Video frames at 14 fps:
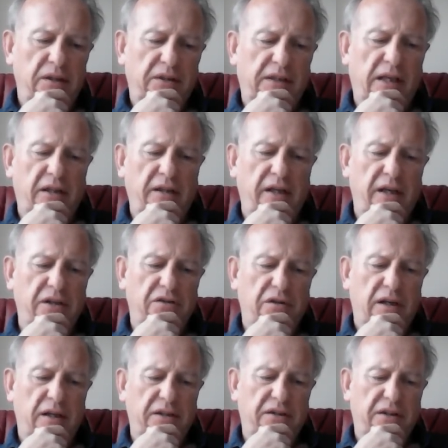Tell the
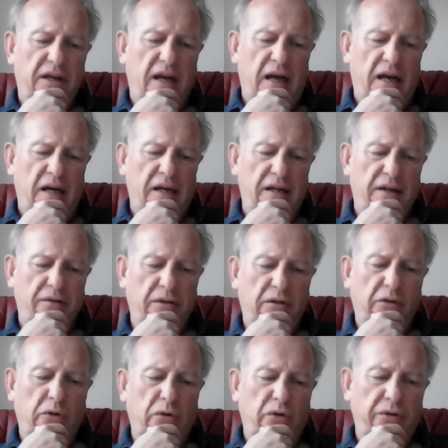Israelites that I, the
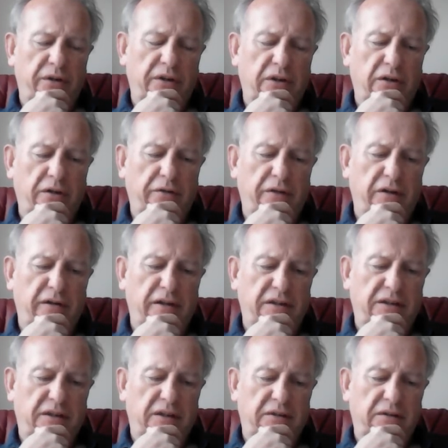Lord, the God of their
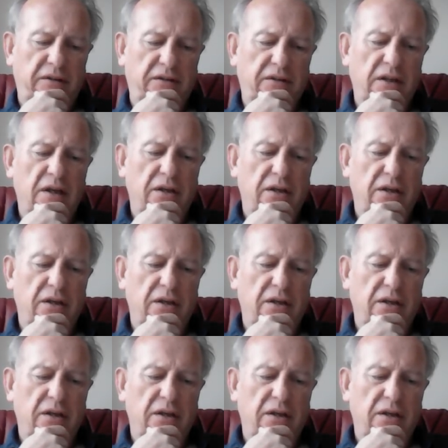ancestors,